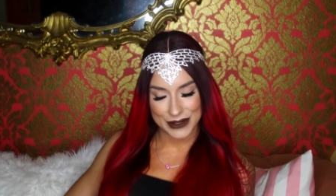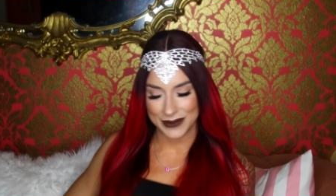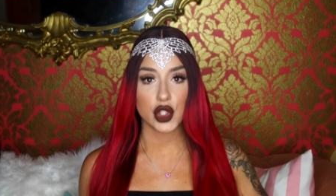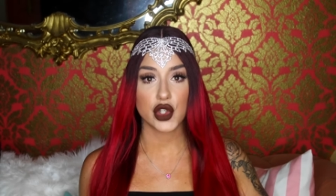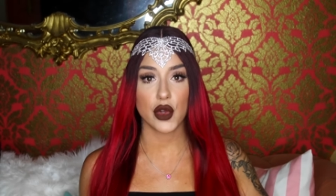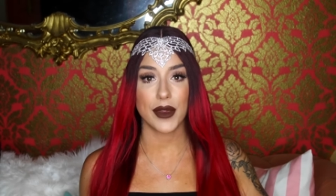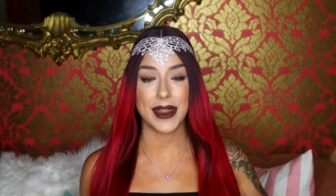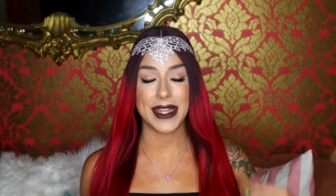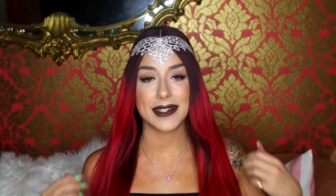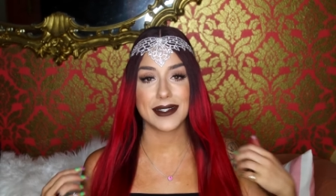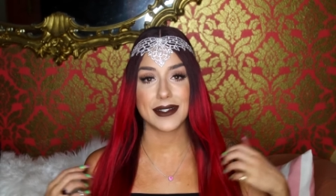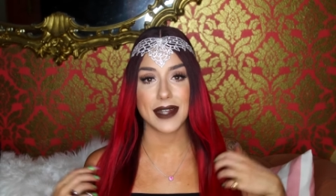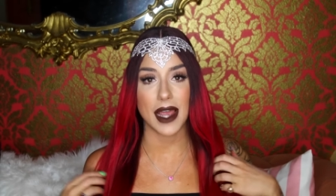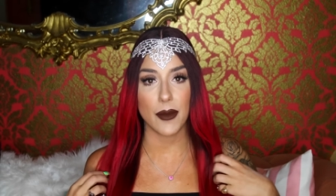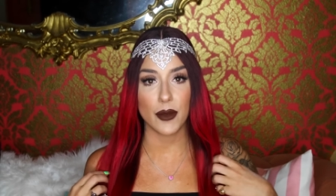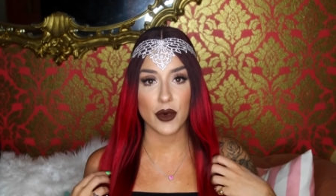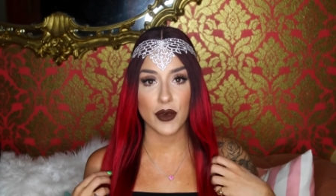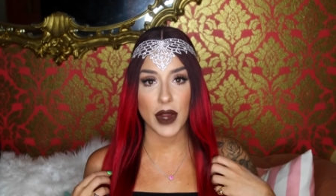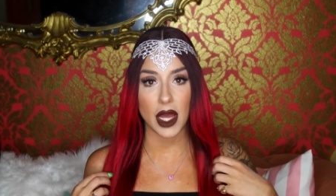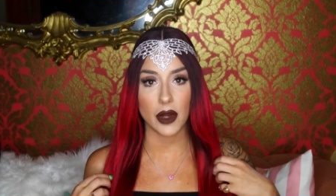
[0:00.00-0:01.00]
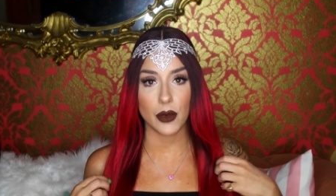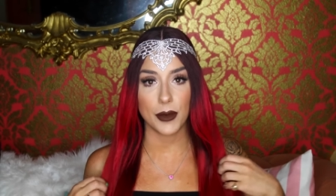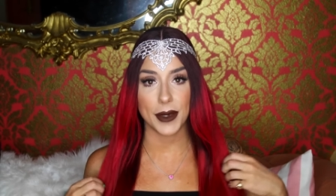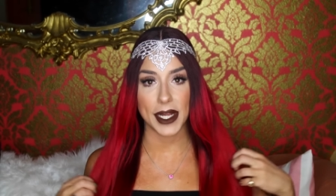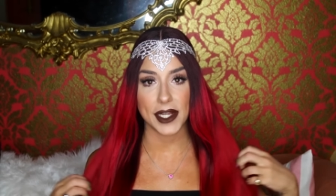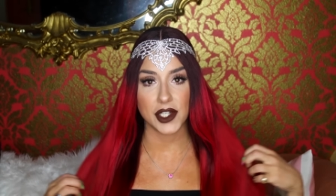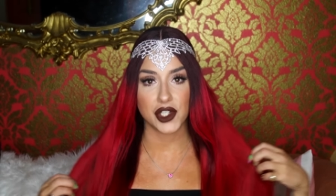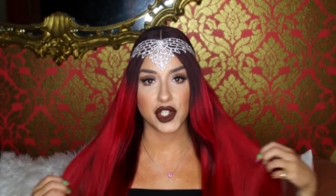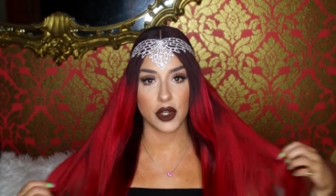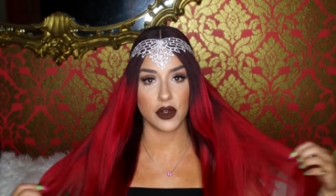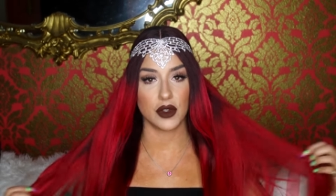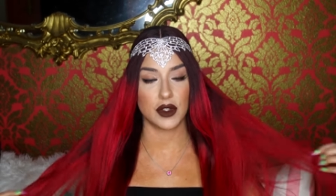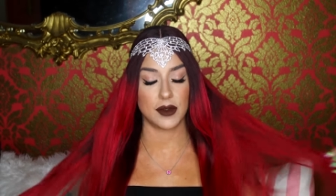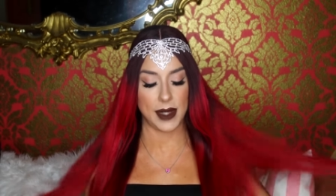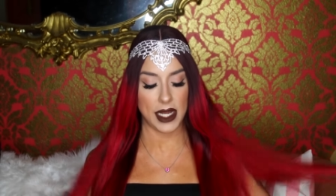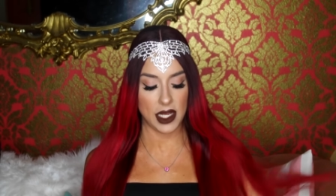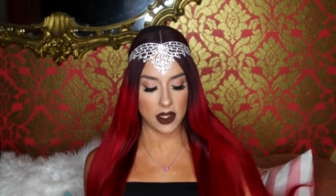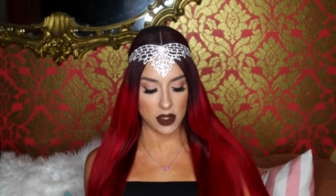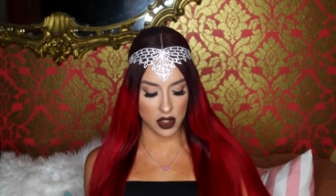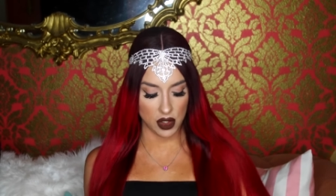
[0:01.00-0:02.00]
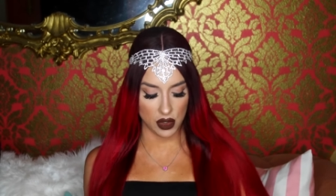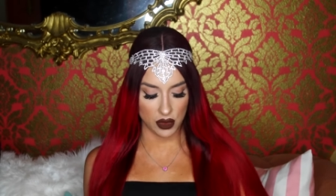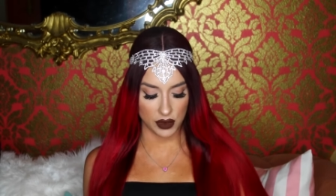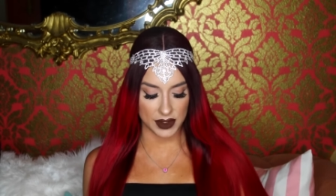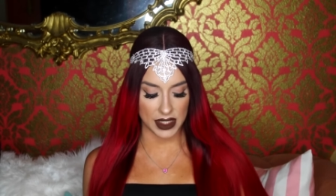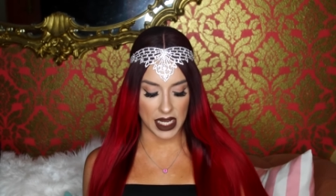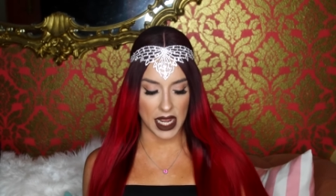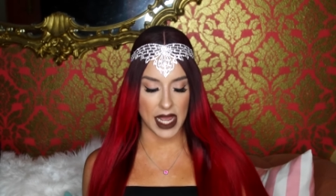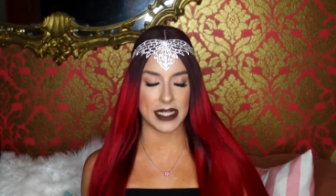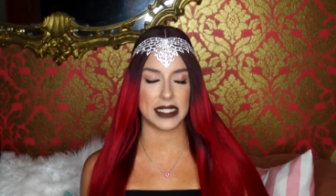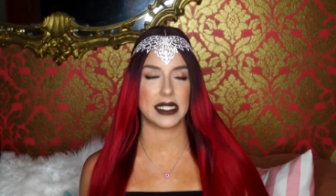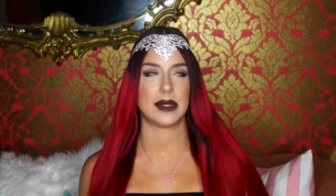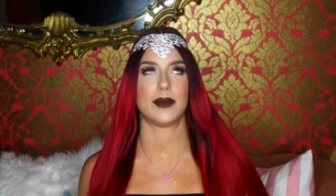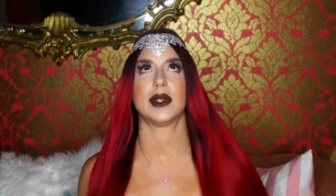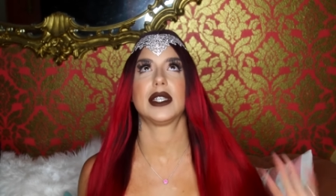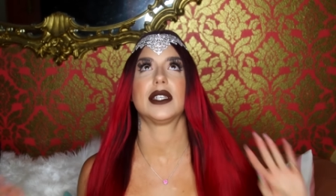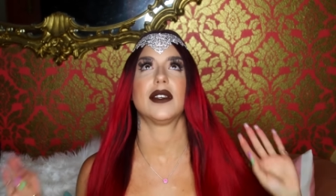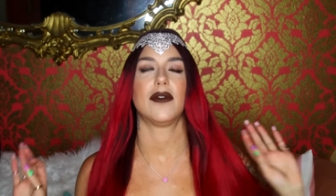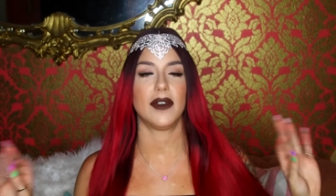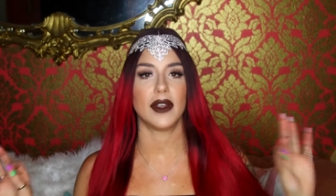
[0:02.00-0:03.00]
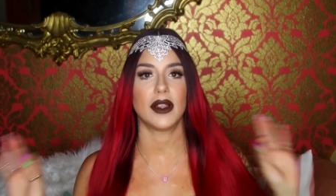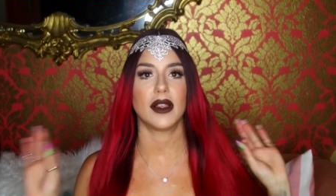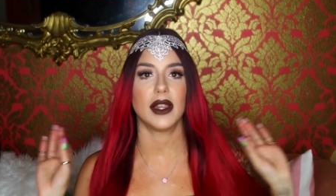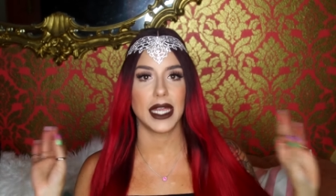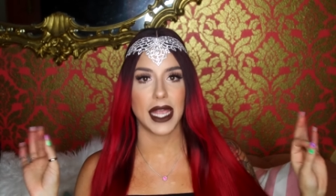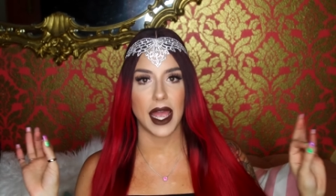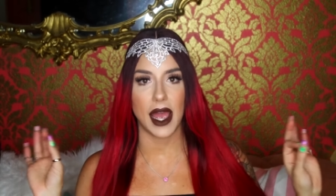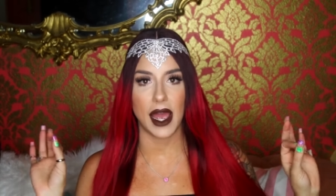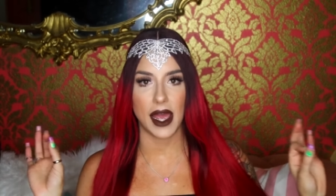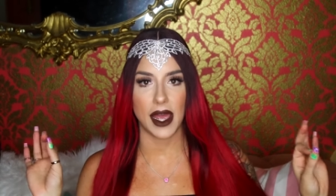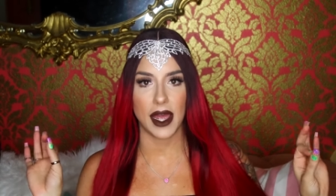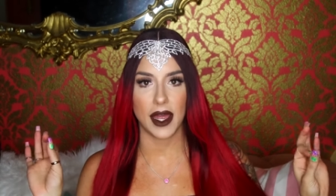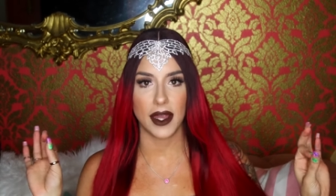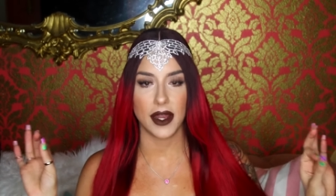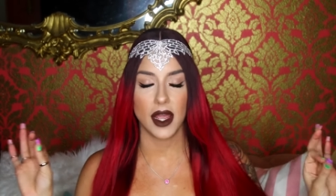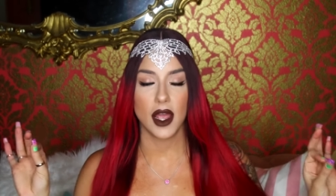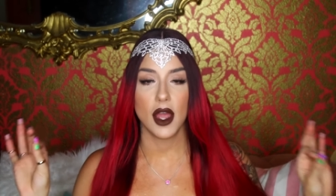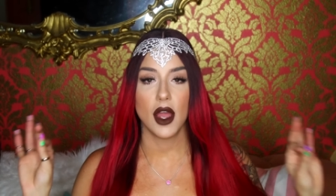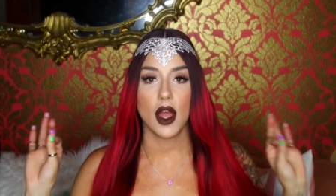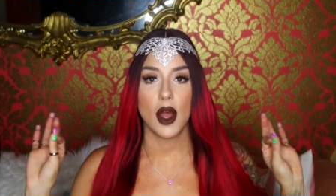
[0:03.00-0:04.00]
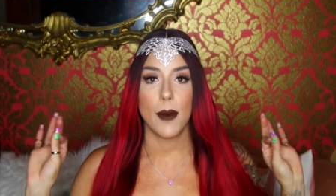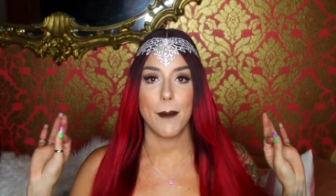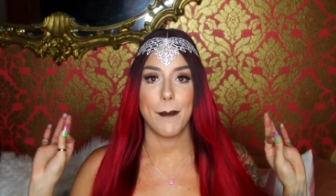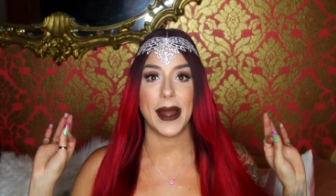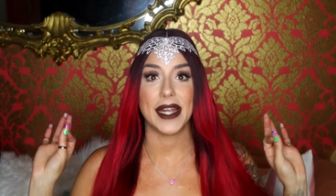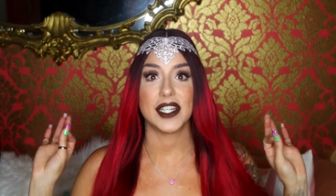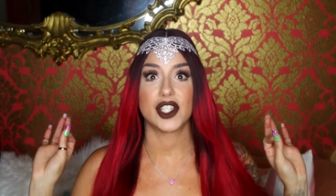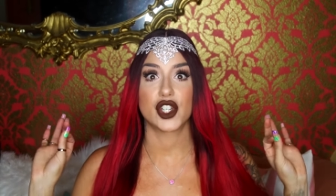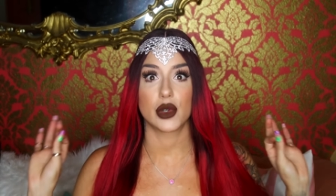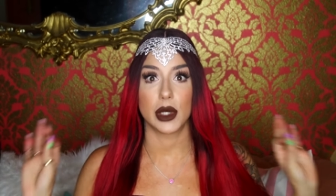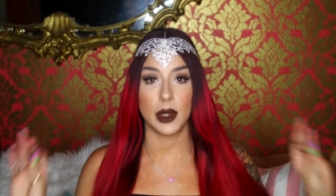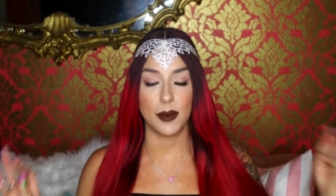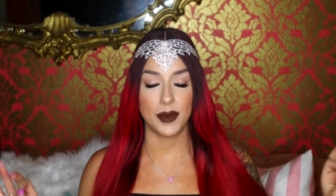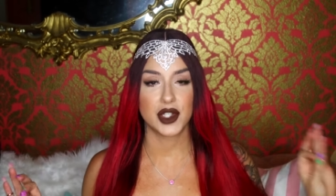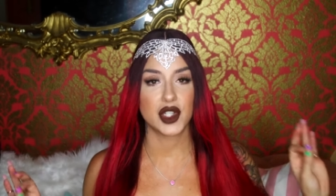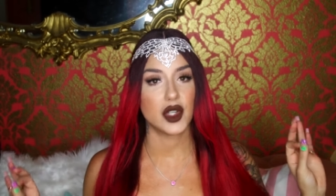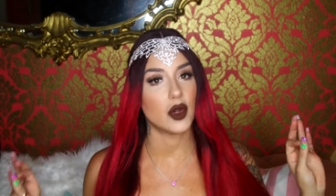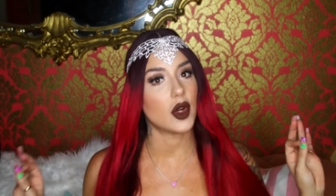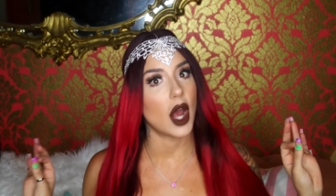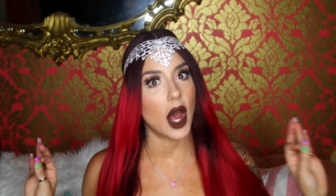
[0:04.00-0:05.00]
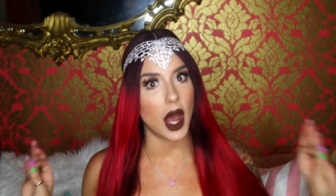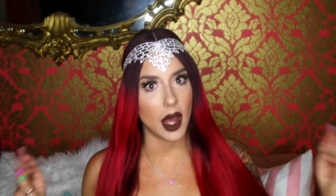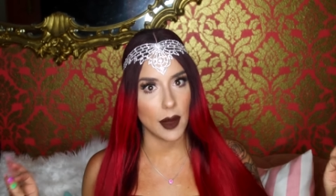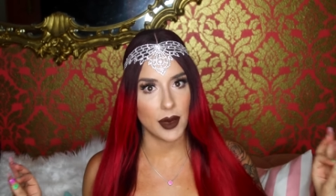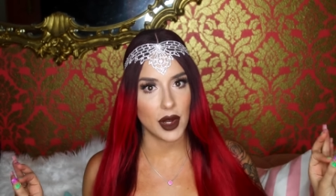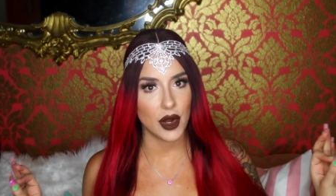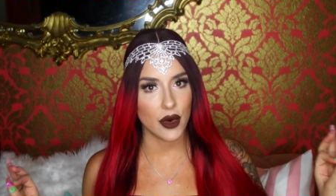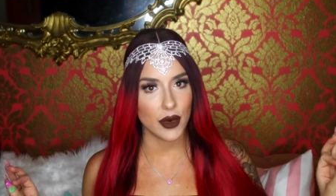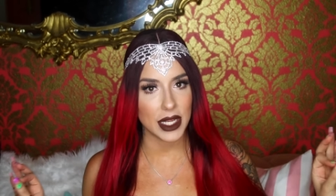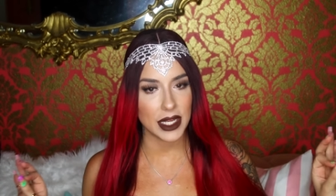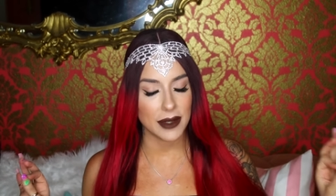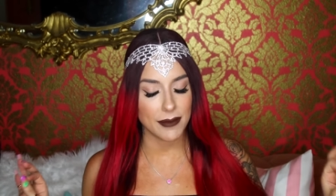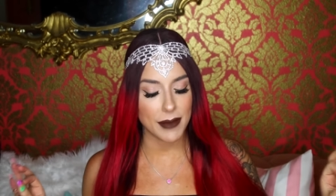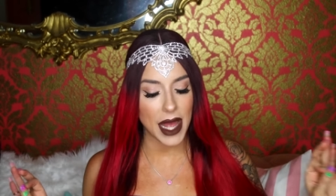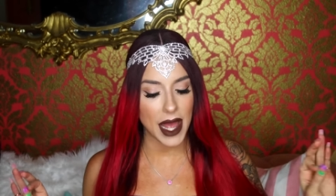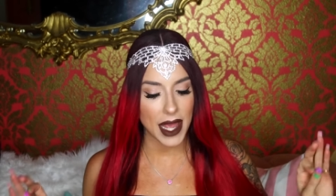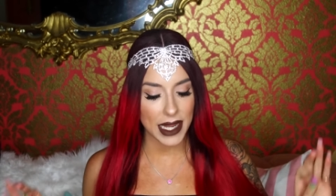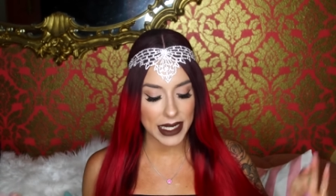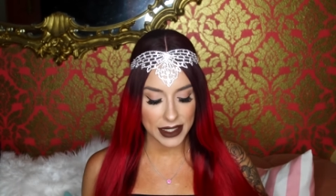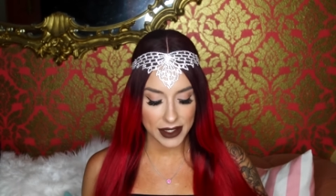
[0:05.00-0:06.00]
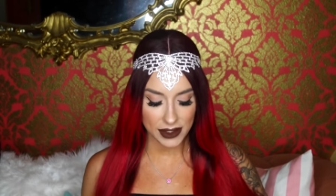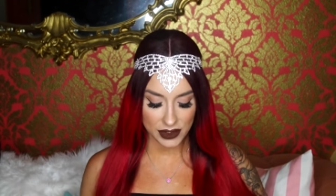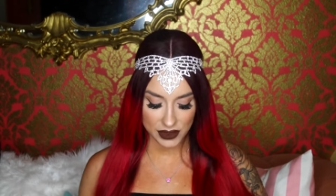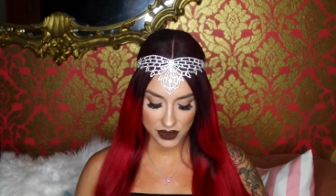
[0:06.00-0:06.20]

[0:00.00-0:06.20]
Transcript: So this time around when I chose my clothes, I specifically had my trip to Cabo in mind.